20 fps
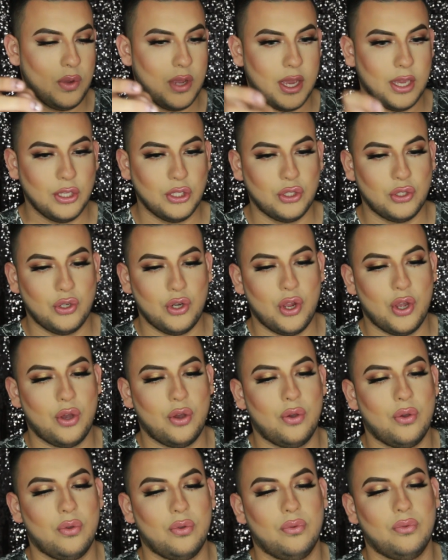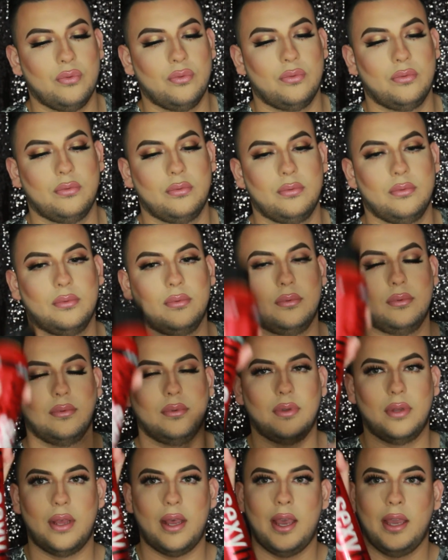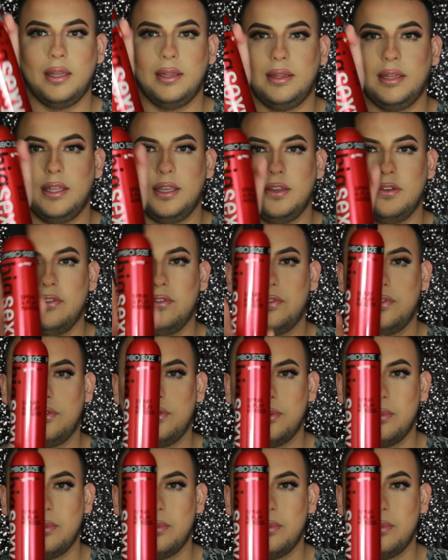you guys know I live